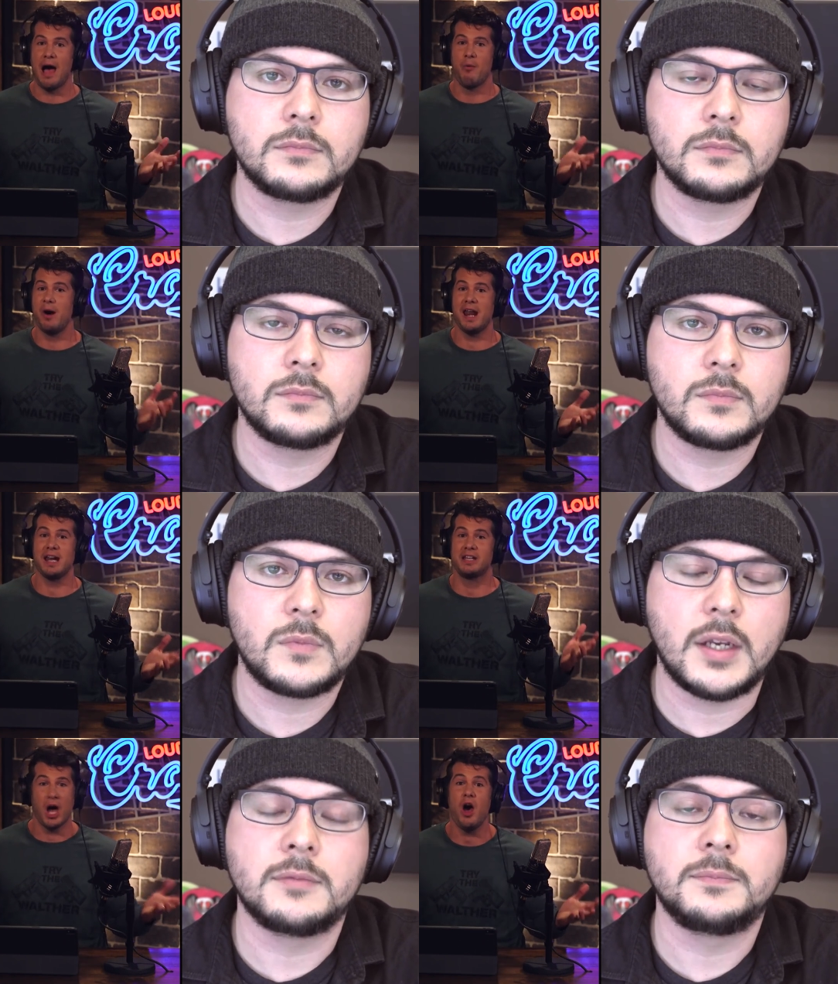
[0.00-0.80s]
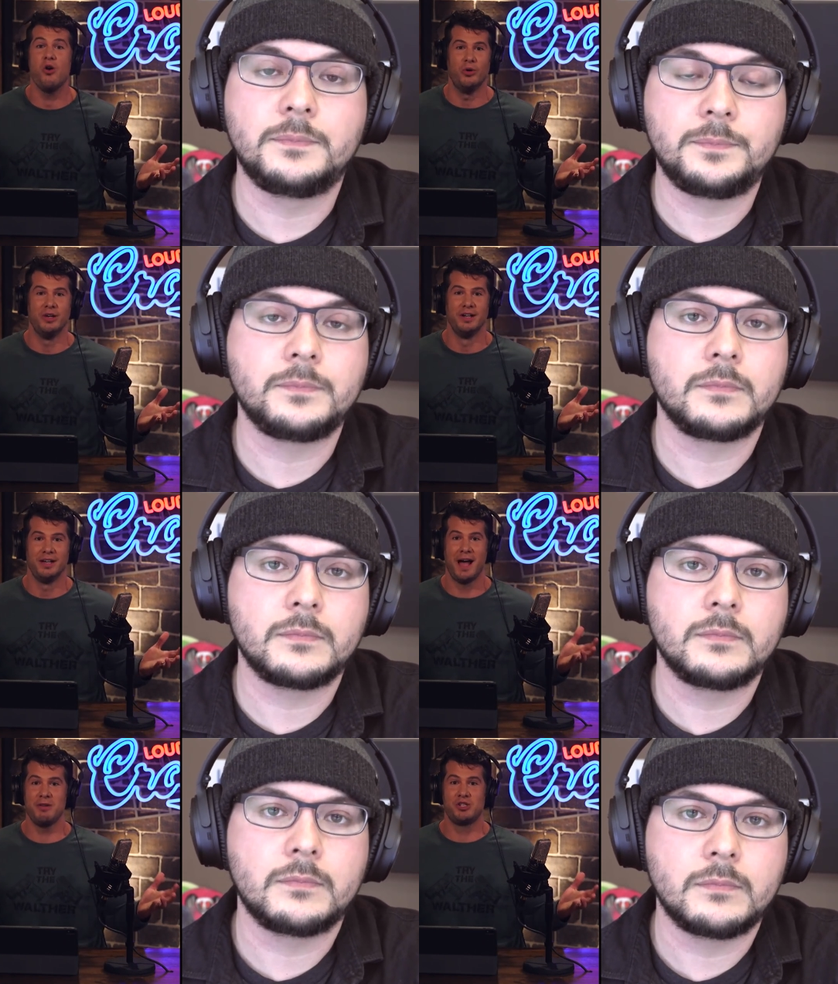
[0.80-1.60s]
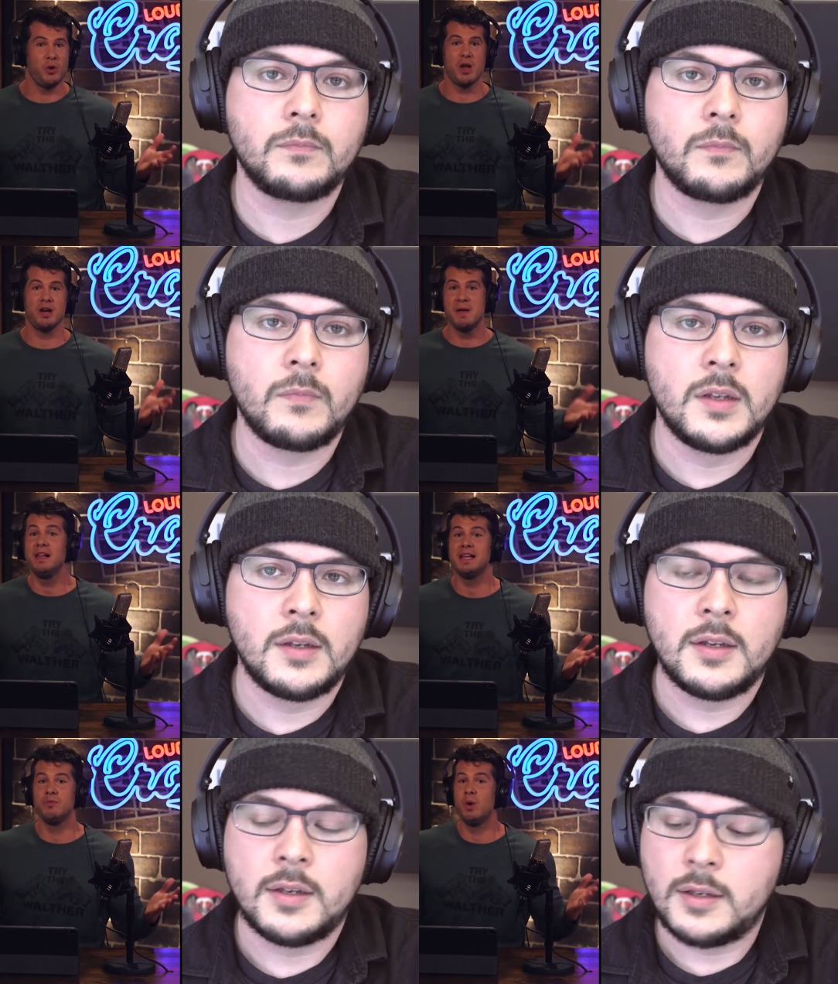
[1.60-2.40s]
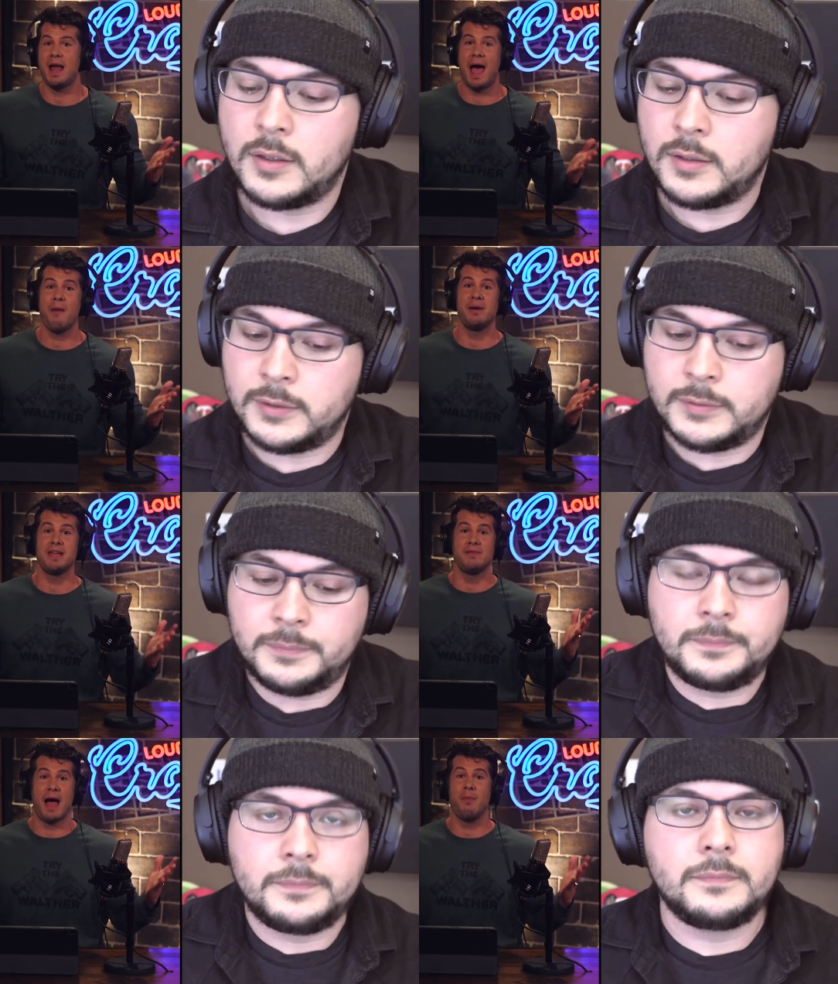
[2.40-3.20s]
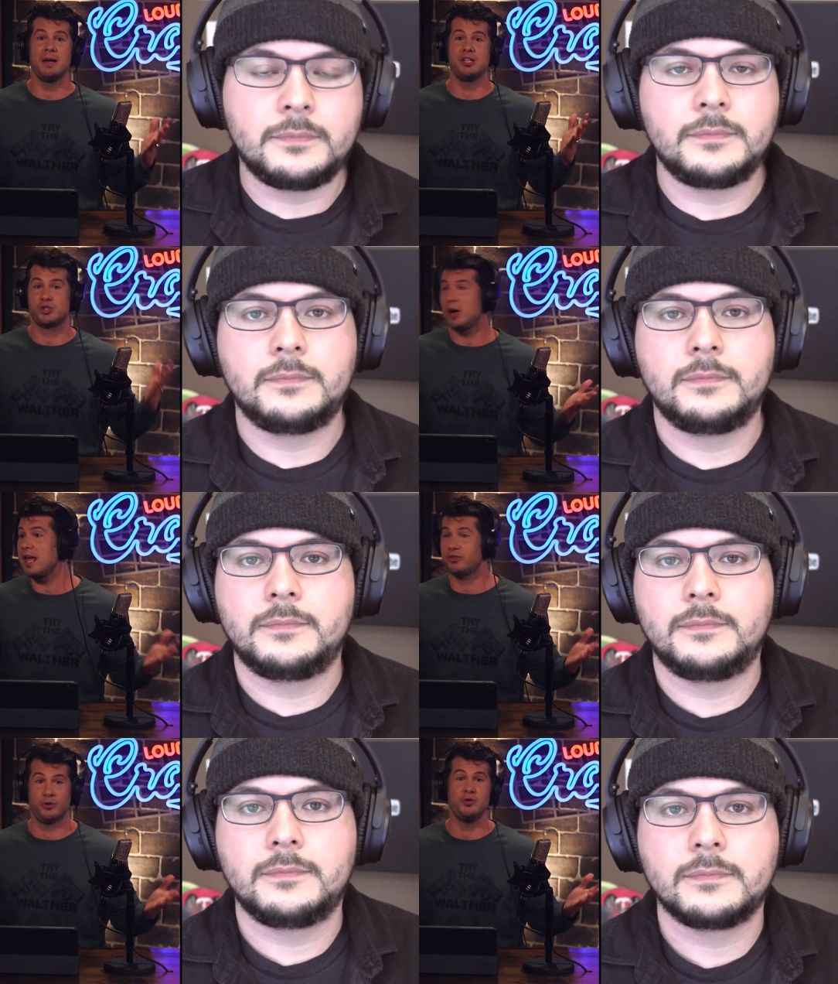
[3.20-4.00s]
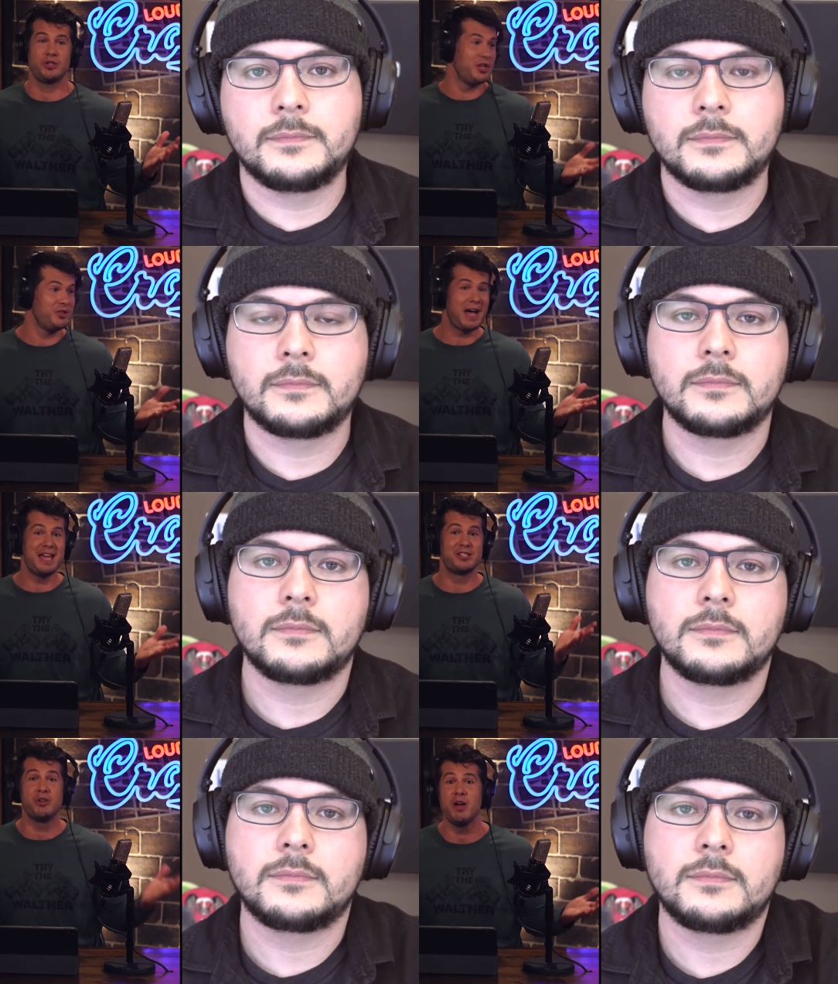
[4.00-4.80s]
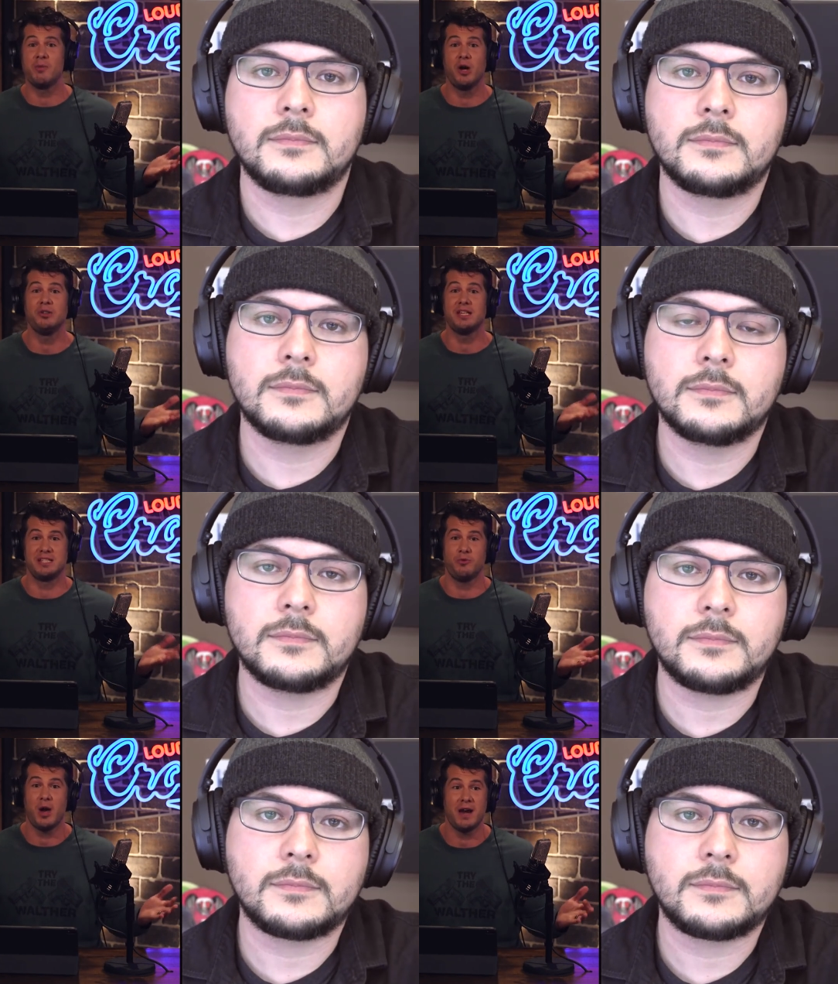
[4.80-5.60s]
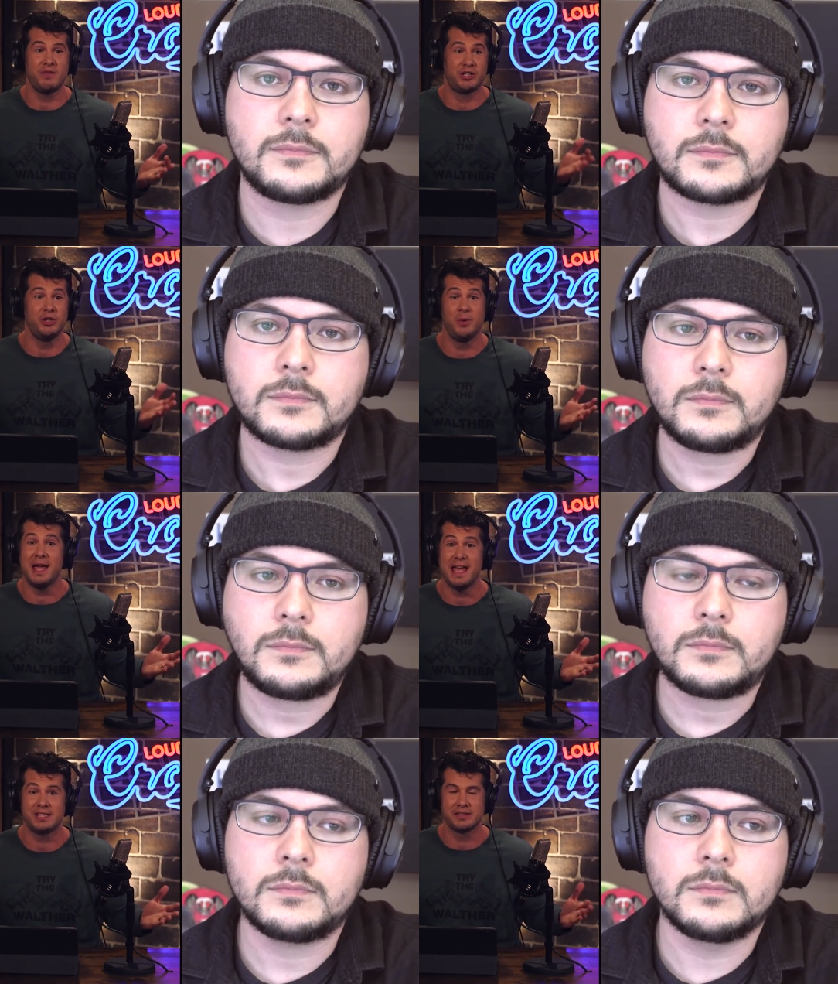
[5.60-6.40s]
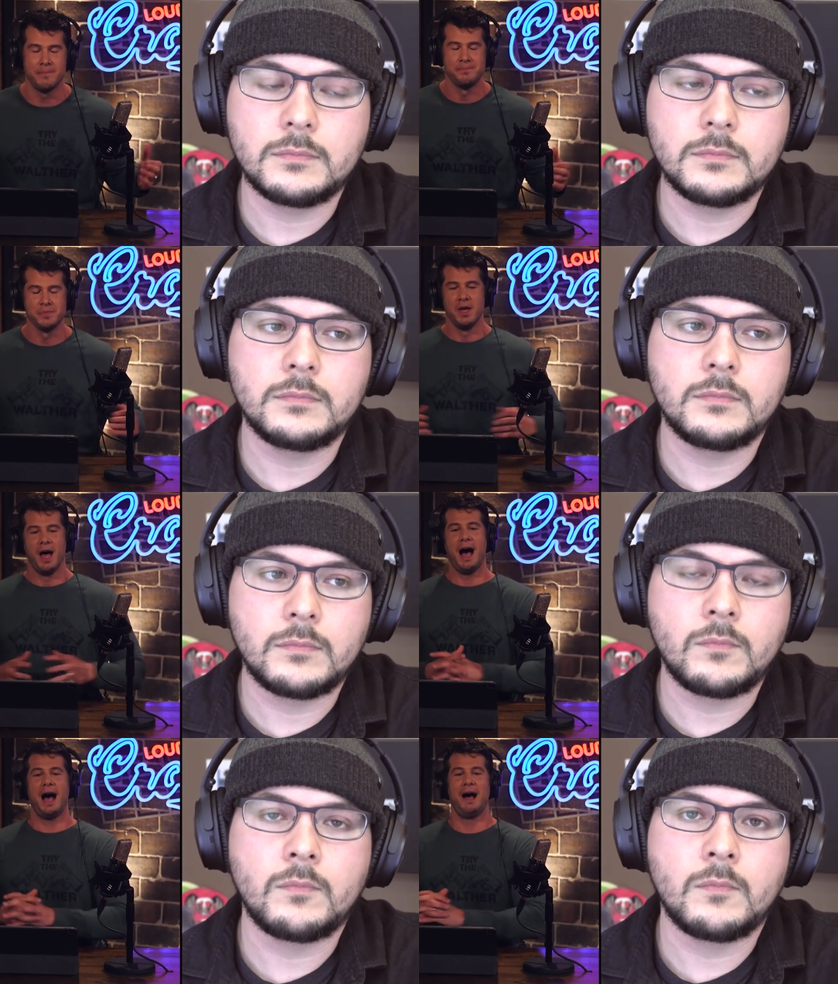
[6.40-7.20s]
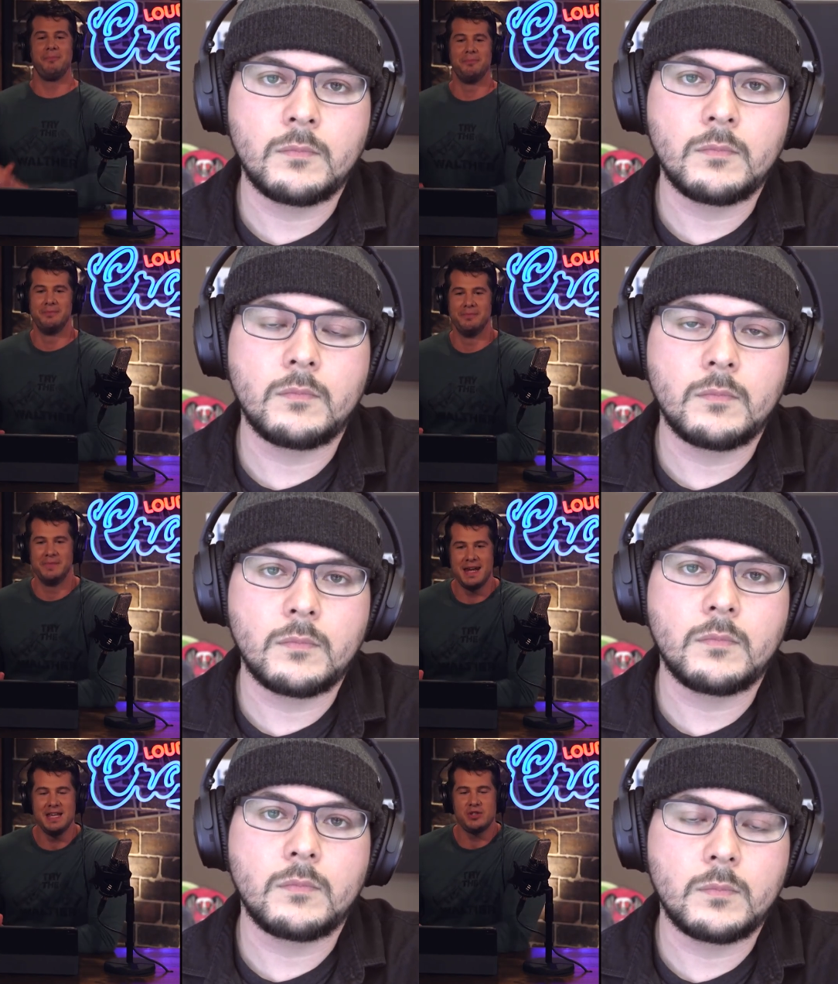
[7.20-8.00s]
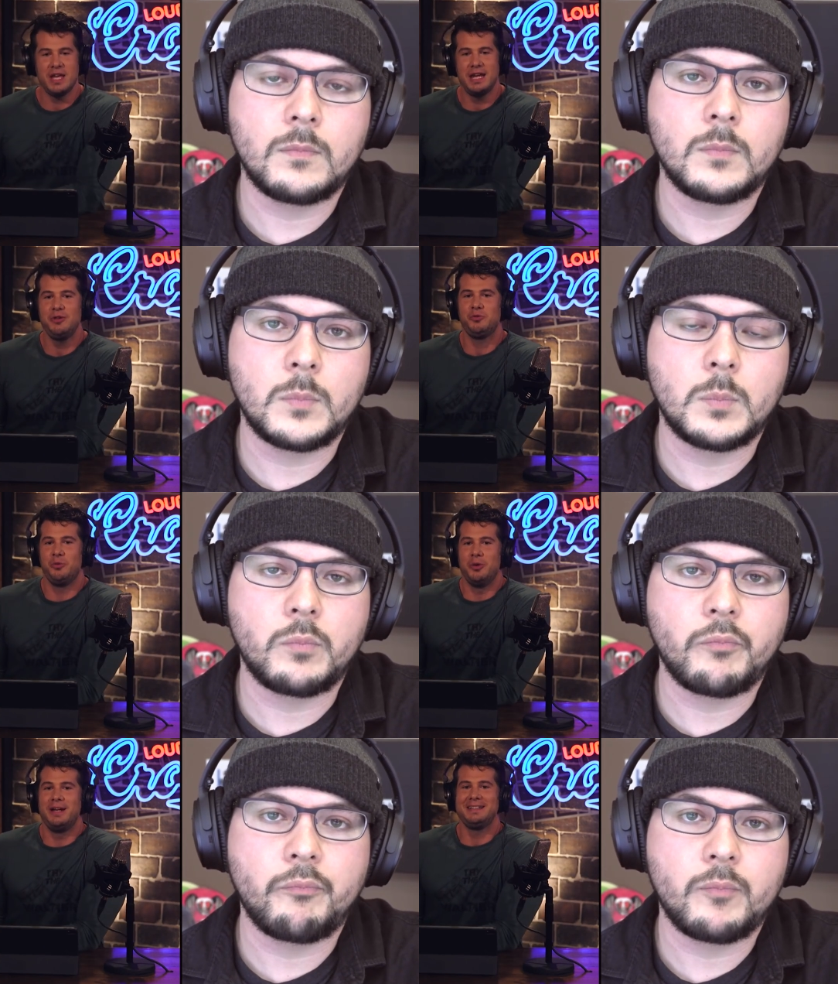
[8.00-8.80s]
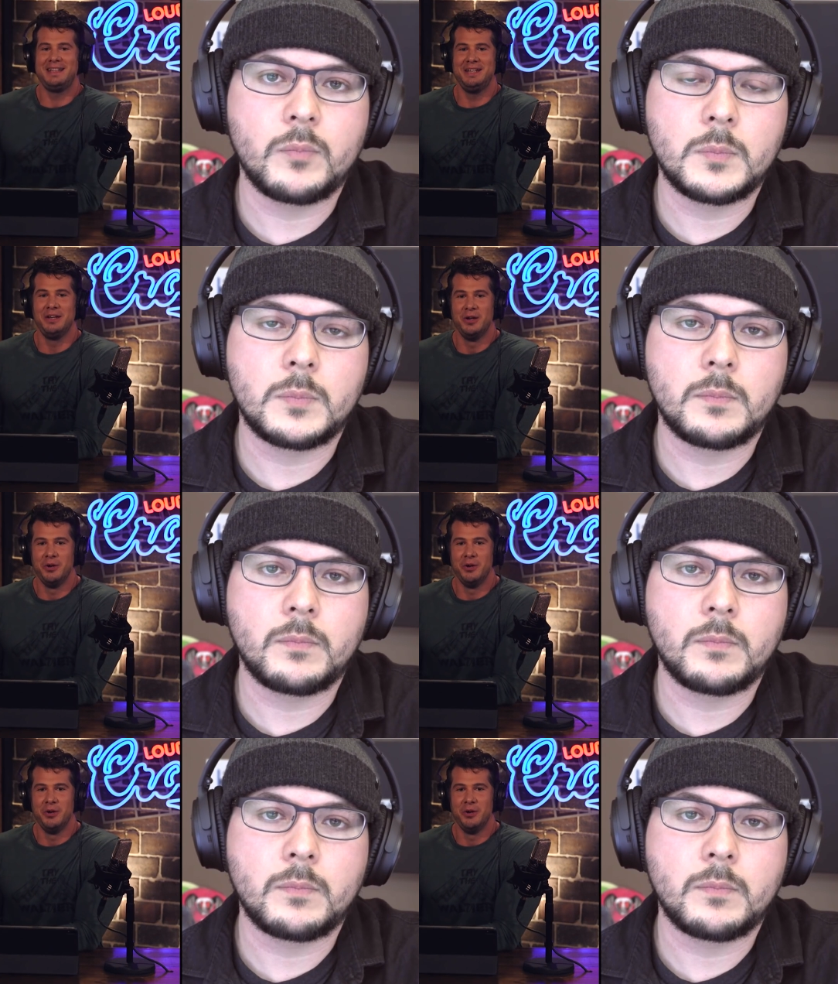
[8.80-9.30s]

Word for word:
Speaker 1: how, where did it go? I mean, 200 million. What? How many? How many strike throughs are you guys doing? We only see one every two weeks. Yeah. Um, it is. It is really